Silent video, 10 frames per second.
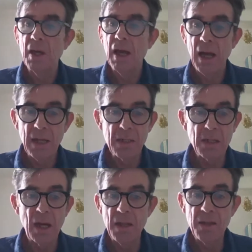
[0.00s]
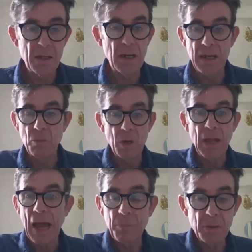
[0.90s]
and that it will
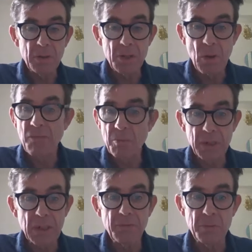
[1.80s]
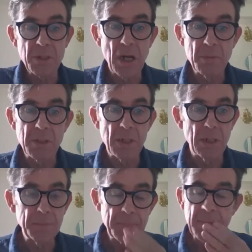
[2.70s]
happen to everybody from time to time.